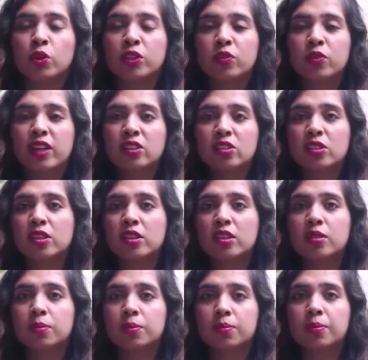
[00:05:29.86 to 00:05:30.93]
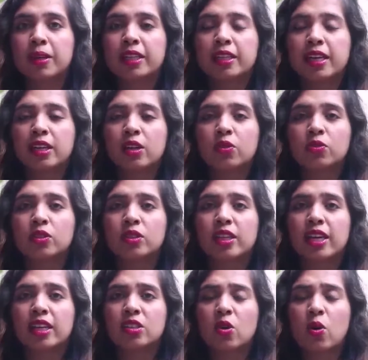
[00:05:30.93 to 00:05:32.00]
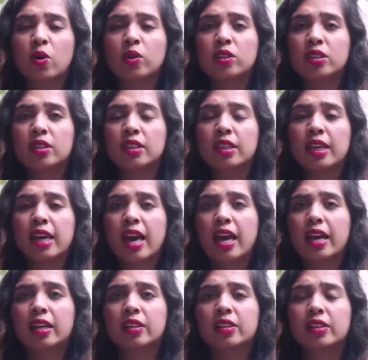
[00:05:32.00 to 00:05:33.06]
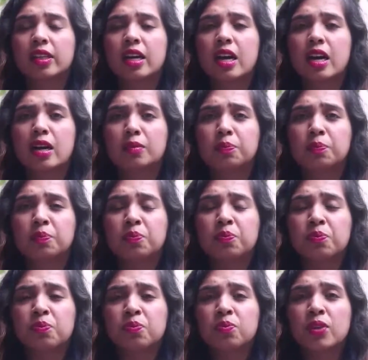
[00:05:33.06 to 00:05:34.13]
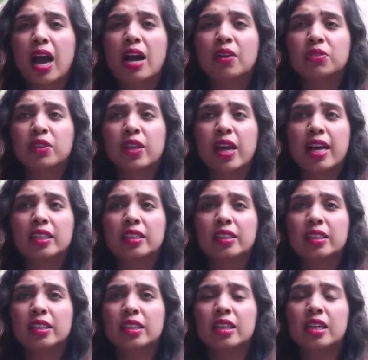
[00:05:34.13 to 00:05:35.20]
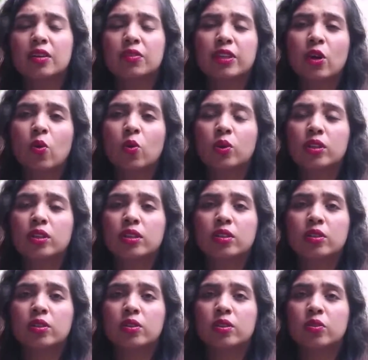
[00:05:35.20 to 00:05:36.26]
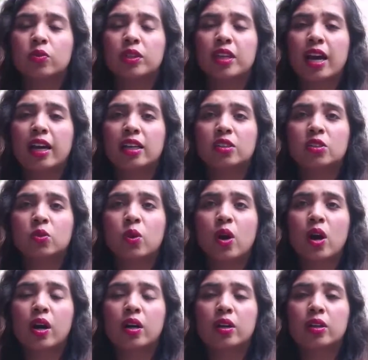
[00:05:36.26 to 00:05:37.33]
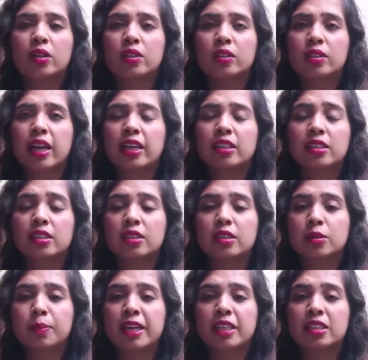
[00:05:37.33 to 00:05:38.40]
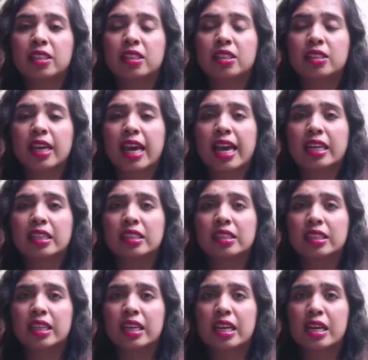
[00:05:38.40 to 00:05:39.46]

motivational beginning of the day talks. And after that, we all retire to our desk spaces. And